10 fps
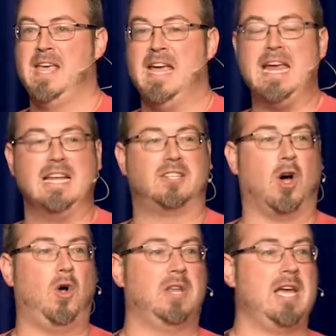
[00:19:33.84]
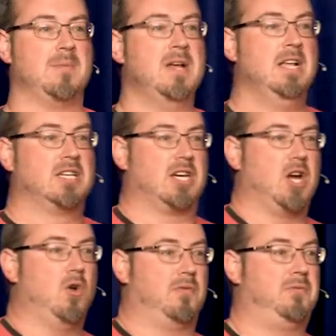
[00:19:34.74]
He had told him to
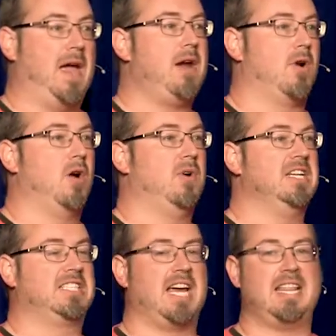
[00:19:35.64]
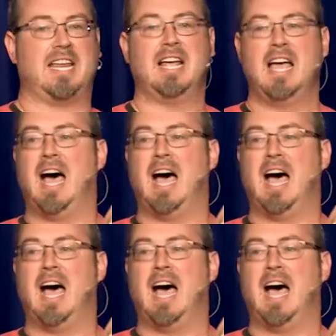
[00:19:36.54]
go to Pharaoh and to say that